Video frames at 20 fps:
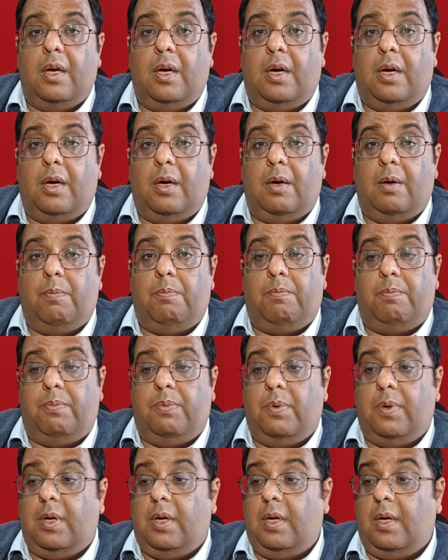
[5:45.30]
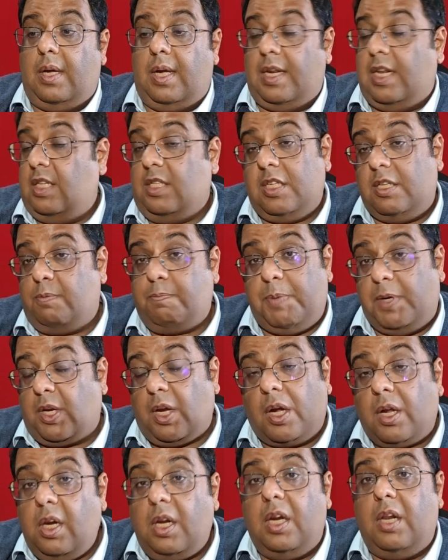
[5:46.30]
And this
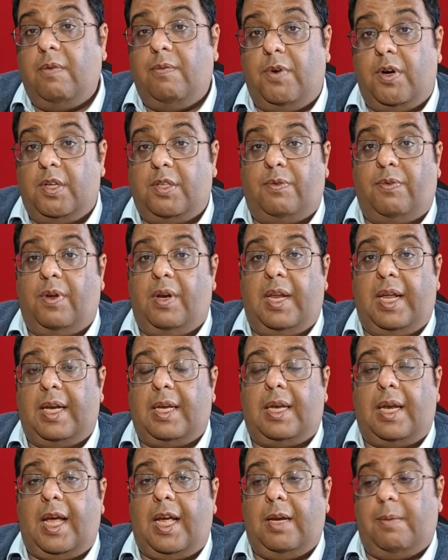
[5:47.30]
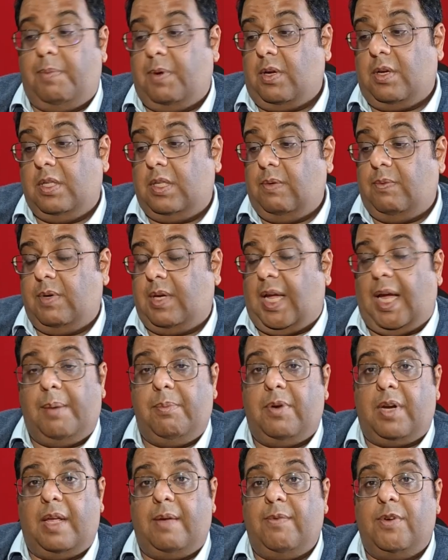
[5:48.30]
particularly works for late night, because there were
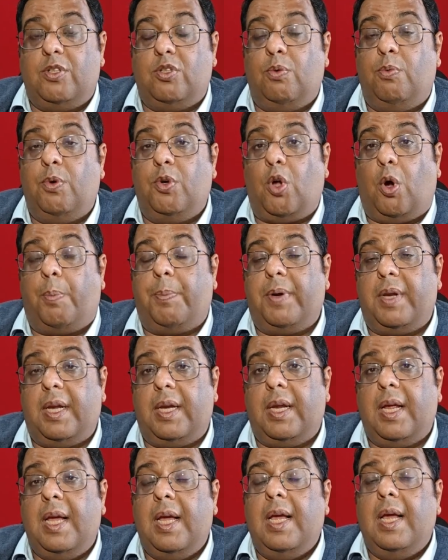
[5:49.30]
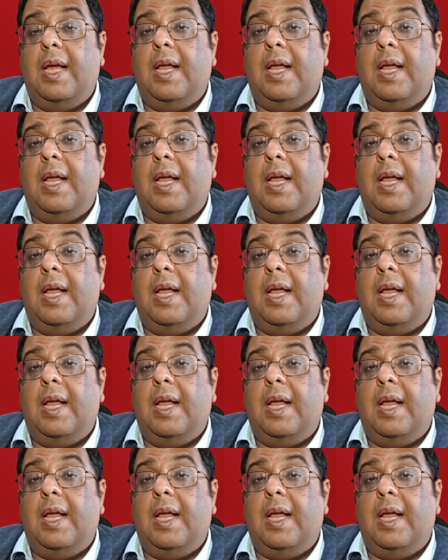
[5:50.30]
cab drivers who would operate